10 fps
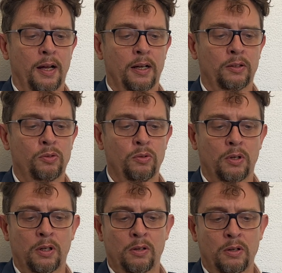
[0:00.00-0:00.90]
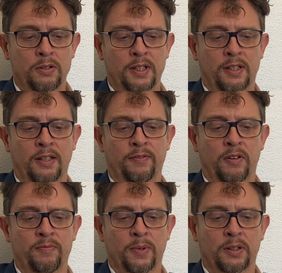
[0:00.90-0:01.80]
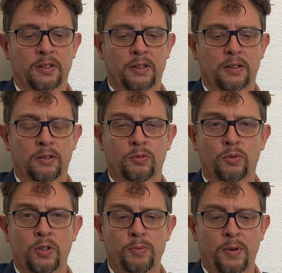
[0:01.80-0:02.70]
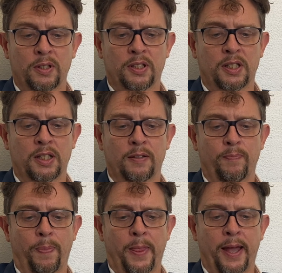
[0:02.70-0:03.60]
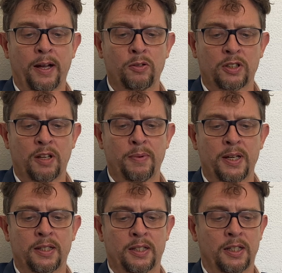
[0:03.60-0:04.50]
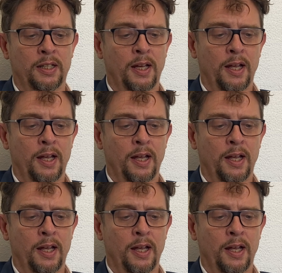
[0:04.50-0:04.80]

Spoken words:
And to allow this involvement, transparency, accountability,